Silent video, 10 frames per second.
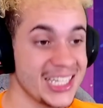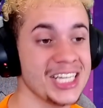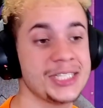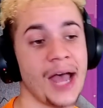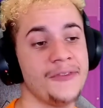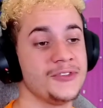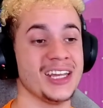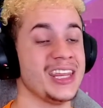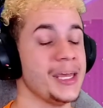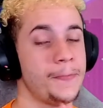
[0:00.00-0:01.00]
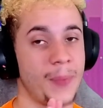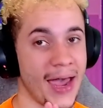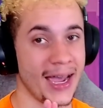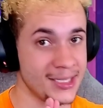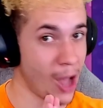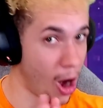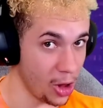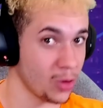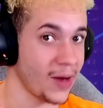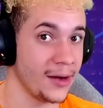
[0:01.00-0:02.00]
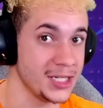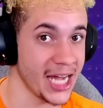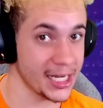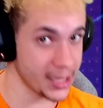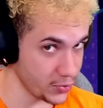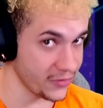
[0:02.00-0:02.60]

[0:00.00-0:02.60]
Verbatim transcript: is definitely the best all-around deck that we've